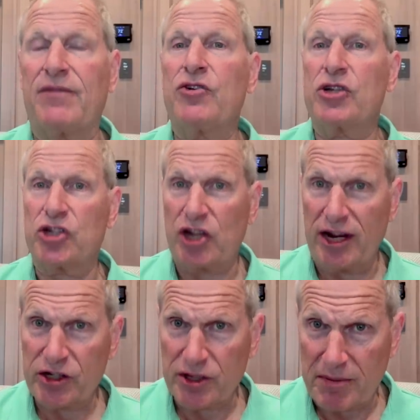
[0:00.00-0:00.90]
If you can
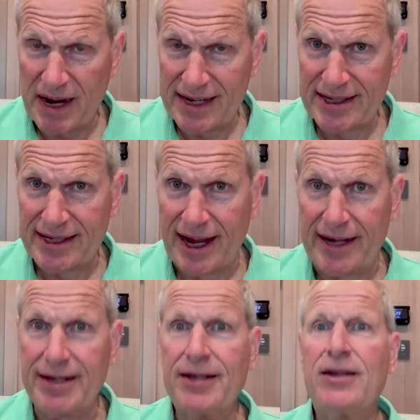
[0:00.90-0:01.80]
change the
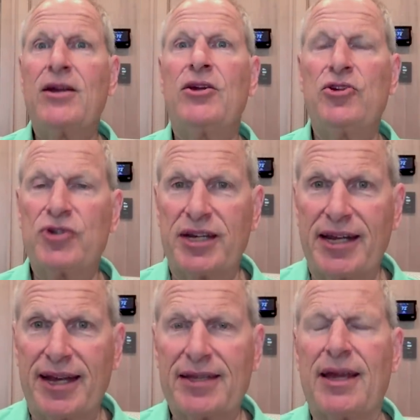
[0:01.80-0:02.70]
mindset, you can
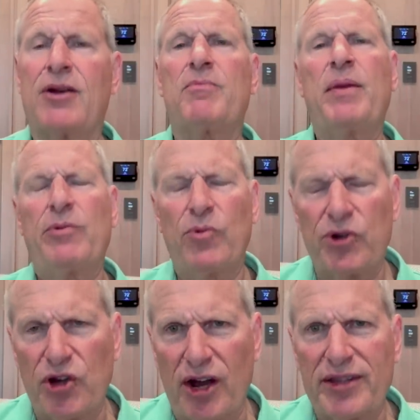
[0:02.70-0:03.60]
get there. And people
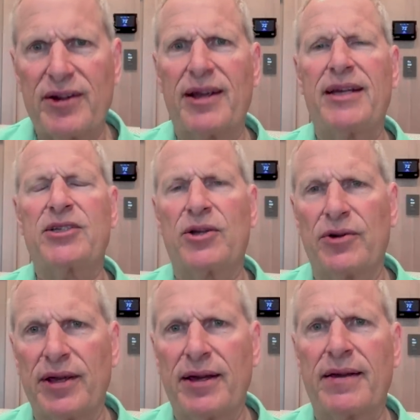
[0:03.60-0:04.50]
would nod their heads, go,
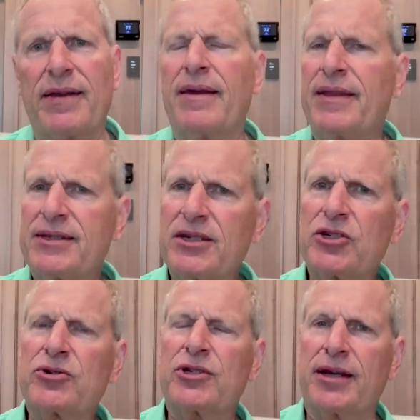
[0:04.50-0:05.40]
yeah, yeah, that's
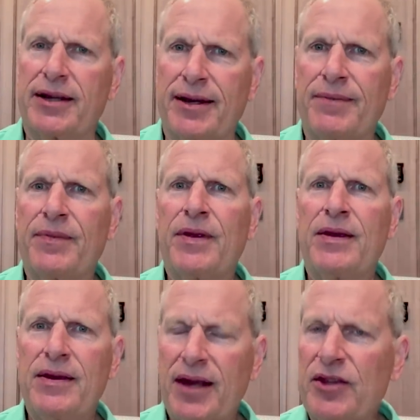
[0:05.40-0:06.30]
interesting. Uh,
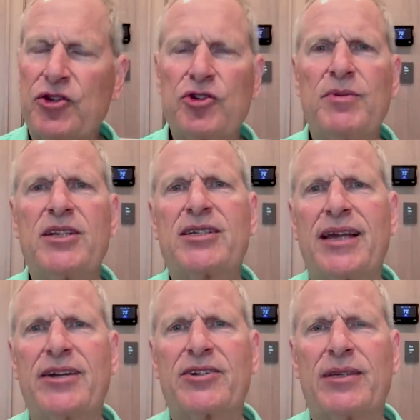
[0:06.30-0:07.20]
and then two minutes
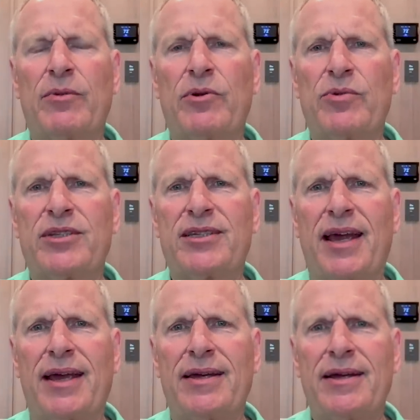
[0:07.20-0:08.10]
later, someone would
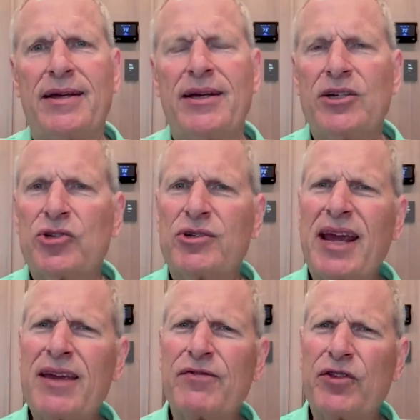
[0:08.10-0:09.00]
say, so
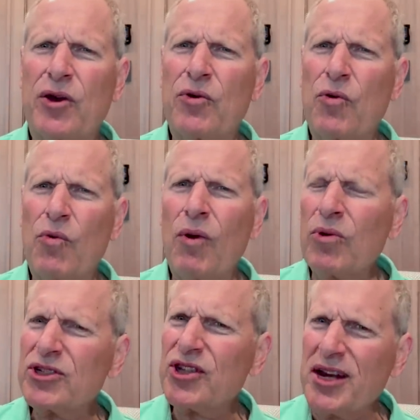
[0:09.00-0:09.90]
Dave, though, what
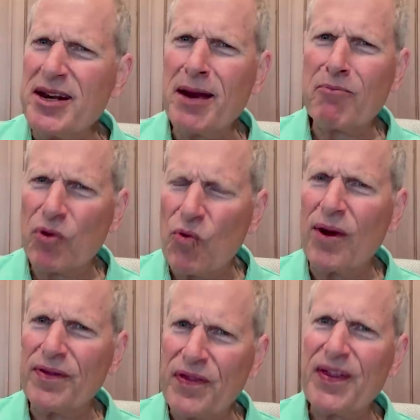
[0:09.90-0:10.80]
was the number
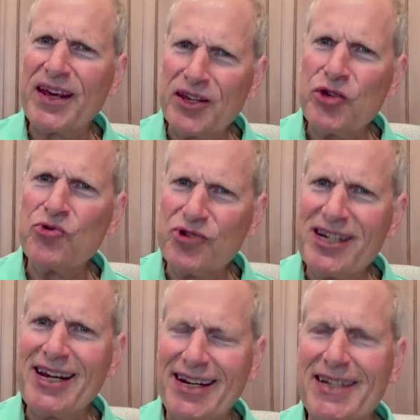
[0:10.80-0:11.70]
one thing you
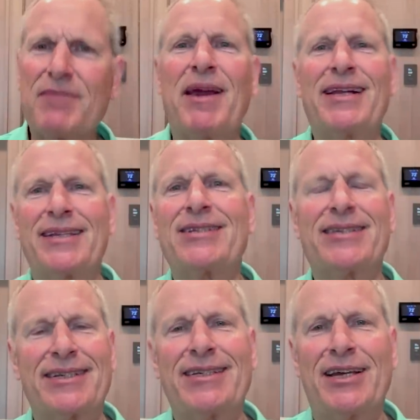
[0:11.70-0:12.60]
did to make this
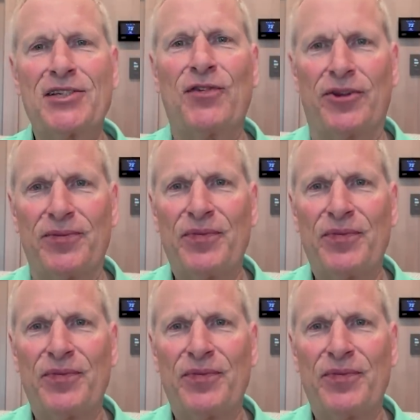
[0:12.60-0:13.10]
successful?